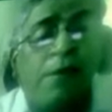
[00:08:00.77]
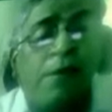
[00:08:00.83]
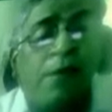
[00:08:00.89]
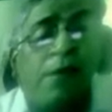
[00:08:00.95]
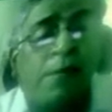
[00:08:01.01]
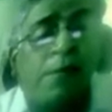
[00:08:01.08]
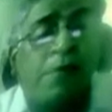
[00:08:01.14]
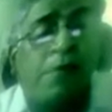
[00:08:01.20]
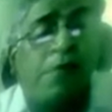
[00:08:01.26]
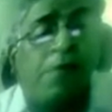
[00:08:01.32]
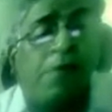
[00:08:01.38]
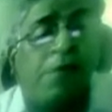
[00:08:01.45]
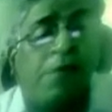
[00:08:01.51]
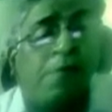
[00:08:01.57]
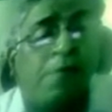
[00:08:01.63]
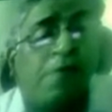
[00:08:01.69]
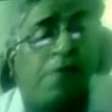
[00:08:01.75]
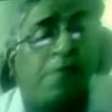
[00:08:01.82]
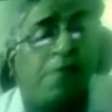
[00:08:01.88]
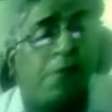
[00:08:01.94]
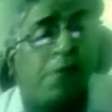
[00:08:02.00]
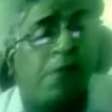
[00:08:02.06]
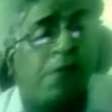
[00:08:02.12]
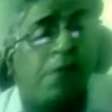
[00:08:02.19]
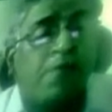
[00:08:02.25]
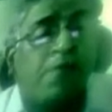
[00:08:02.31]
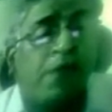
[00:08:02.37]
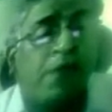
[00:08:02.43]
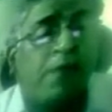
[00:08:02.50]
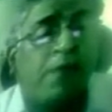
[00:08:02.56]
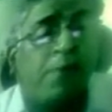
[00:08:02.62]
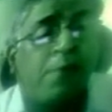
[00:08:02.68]
provident fund,
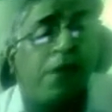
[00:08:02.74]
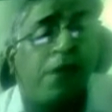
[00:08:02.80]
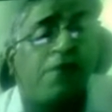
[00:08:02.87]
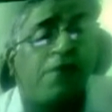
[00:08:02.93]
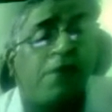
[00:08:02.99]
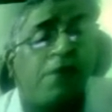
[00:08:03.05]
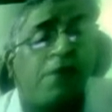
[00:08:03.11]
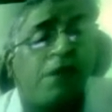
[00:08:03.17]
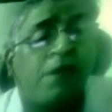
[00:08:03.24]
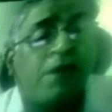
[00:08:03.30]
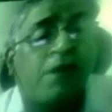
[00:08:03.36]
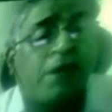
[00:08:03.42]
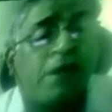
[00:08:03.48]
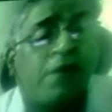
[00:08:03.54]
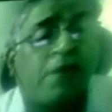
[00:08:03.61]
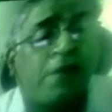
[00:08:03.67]
PF, leave travel